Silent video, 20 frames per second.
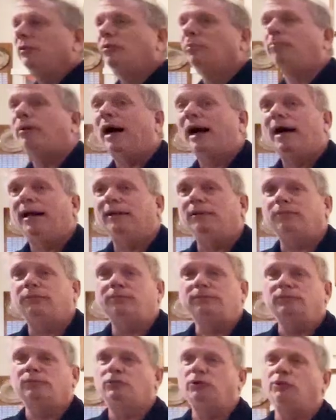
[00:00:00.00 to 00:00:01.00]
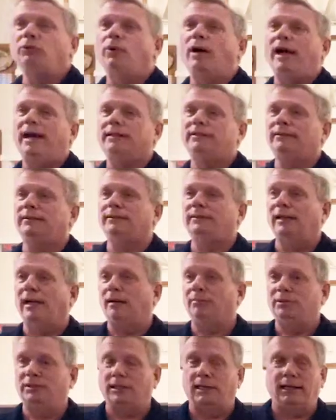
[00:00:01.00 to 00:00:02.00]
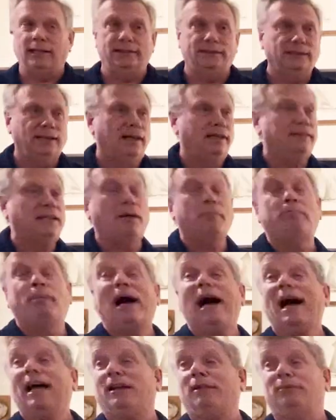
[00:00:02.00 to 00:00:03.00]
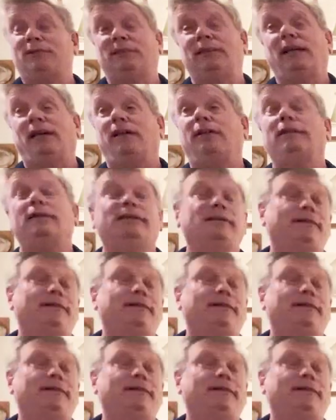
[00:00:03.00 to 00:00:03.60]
the bottom. We wax the top sides. Now bottoms. Now